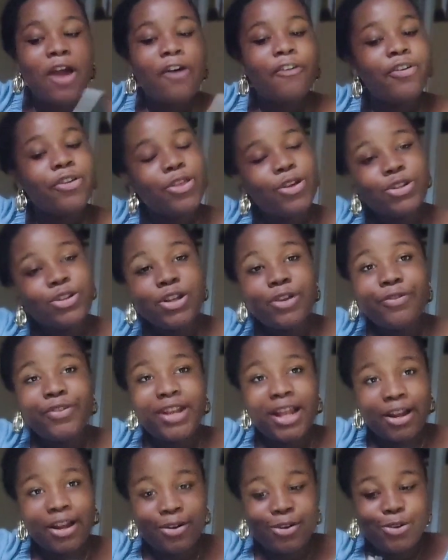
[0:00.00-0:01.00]
For those of you
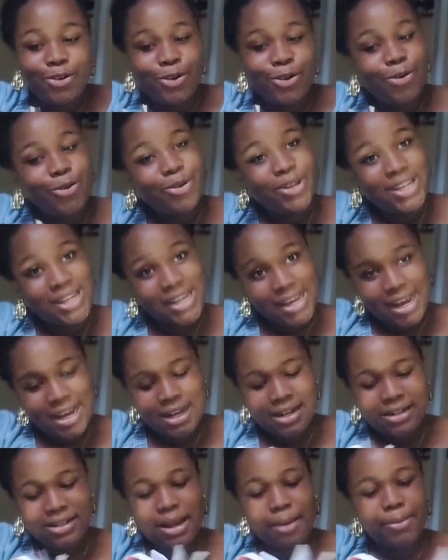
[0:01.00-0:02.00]
that don't know
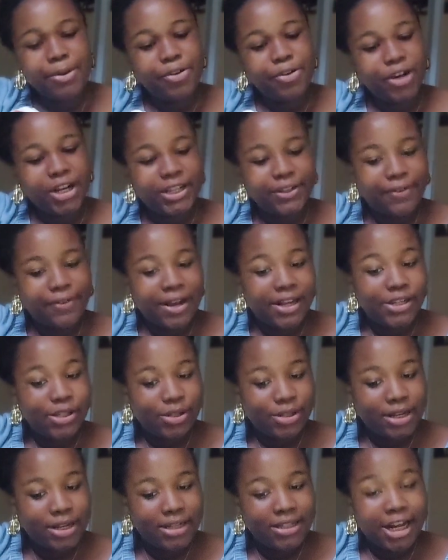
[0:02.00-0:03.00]
yet, I'm a transfer
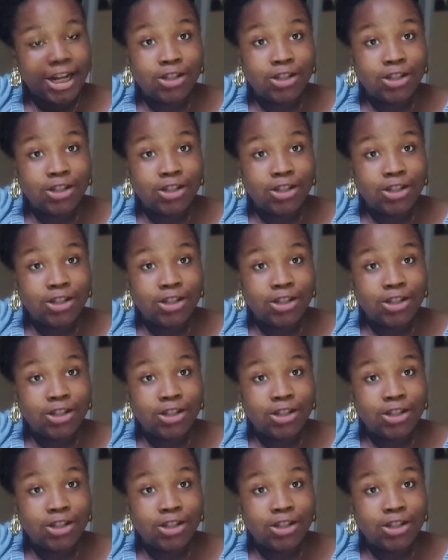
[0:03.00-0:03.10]
student.